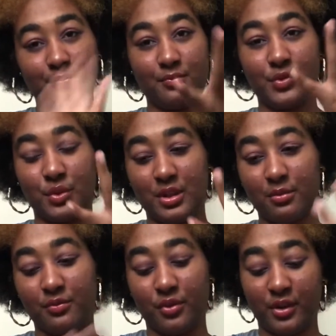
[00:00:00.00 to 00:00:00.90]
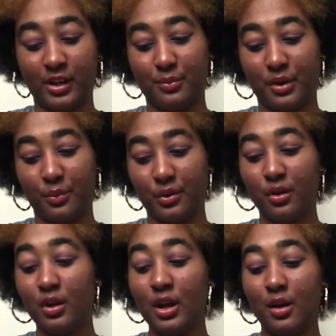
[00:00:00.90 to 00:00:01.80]
doing that before it got popular.
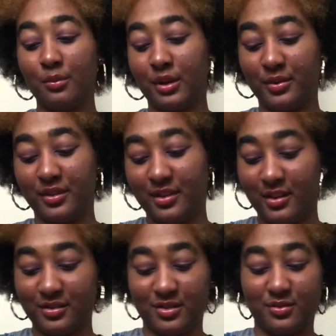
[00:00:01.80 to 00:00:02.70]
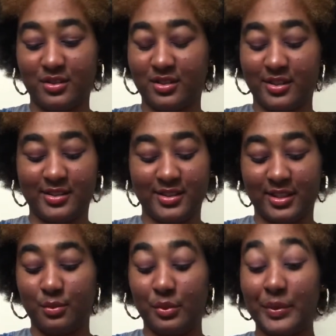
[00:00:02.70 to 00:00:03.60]
But I put in there, I just realized I just had a
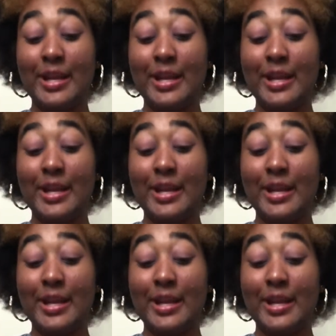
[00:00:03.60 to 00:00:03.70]
moment.